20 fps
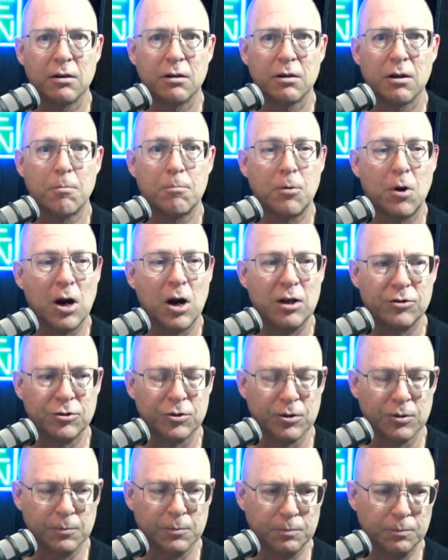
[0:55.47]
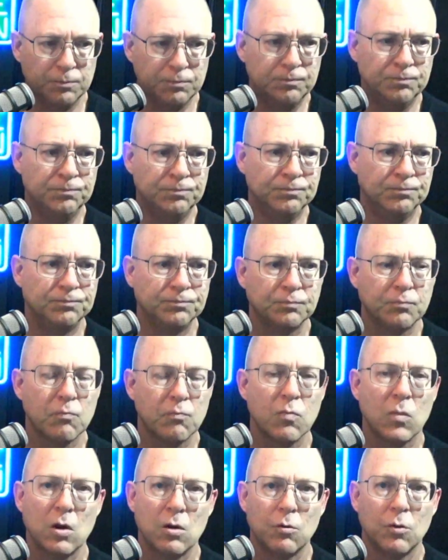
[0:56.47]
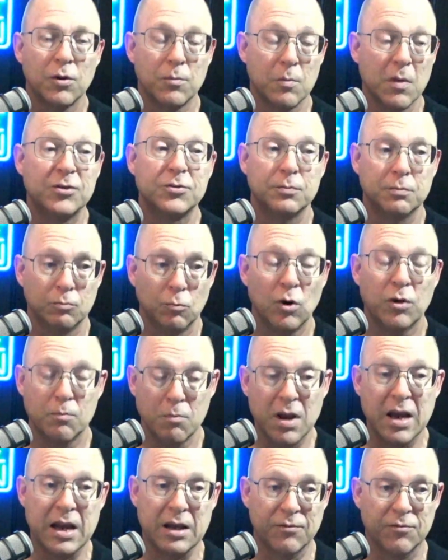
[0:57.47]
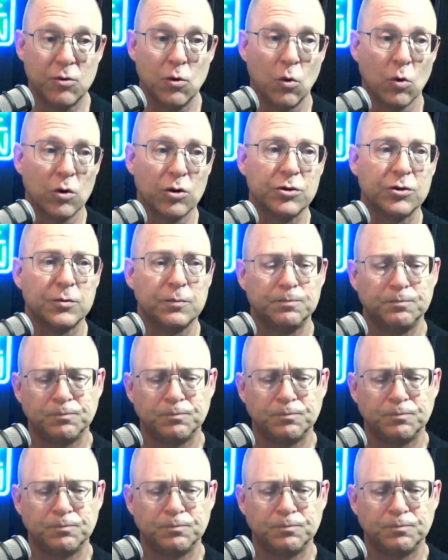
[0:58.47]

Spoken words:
appraiser with me, of course,